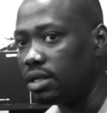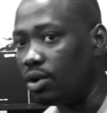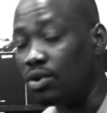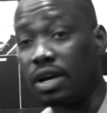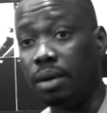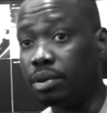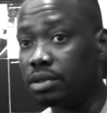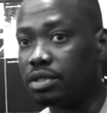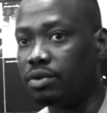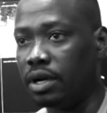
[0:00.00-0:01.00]
on
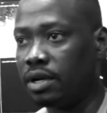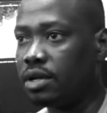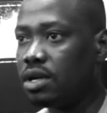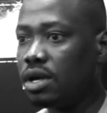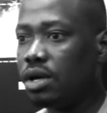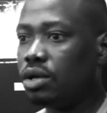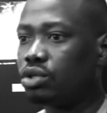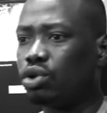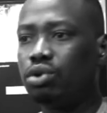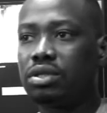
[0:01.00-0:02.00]
campus, right?
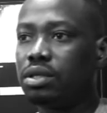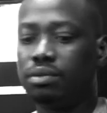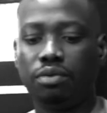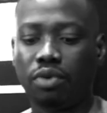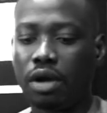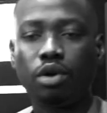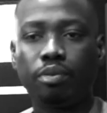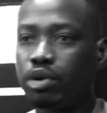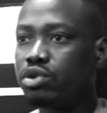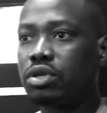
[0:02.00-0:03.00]
So you see random
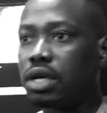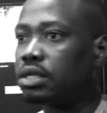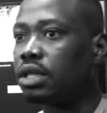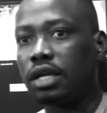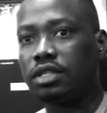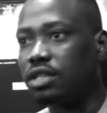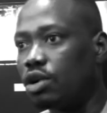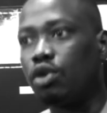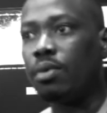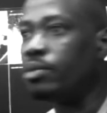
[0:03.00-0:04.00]
producers, artists now
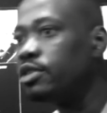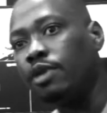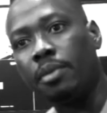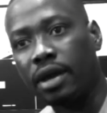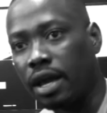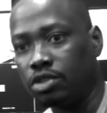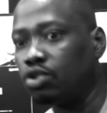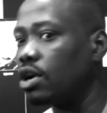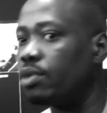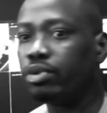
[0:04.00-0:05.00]
come and meet them and guys on
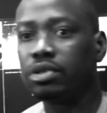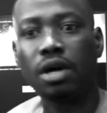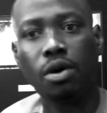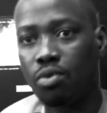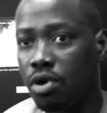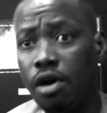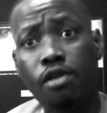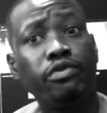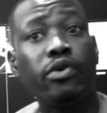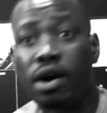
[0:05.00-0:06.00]
campus. How
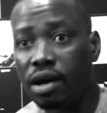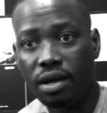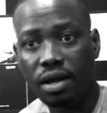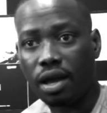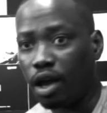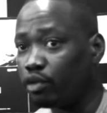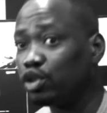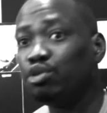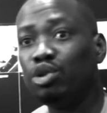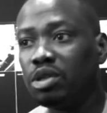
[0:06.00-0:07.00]
far? How this
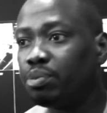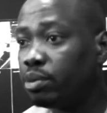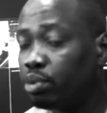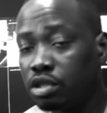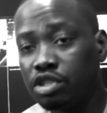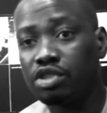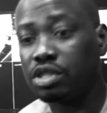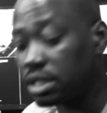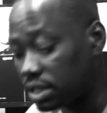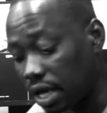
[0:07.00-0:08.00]
music be? Plus
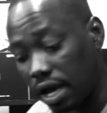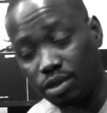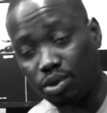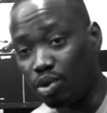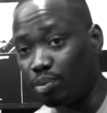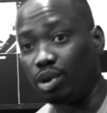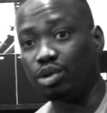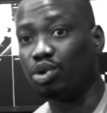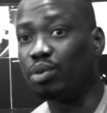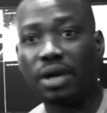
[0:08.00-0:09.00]
shit guys, who, plus
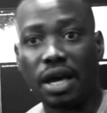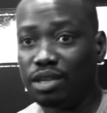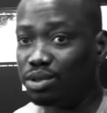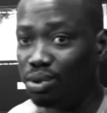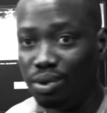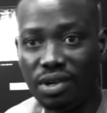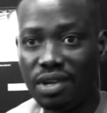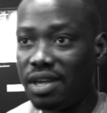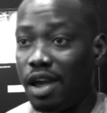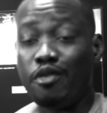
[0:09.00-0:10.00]
dope guys. Who,
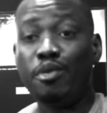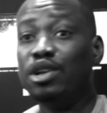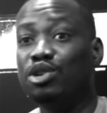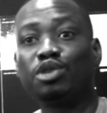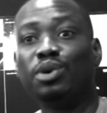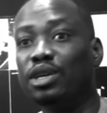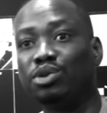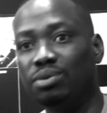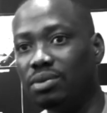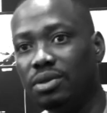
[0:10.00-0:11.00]
everybody just wanted
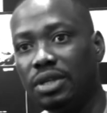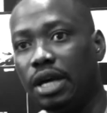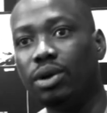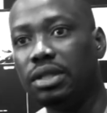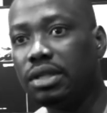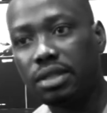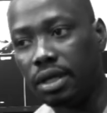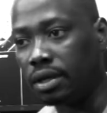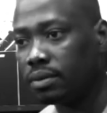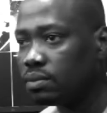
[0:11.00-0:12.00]
to get on this
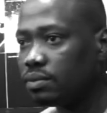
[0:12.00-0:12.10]
thing,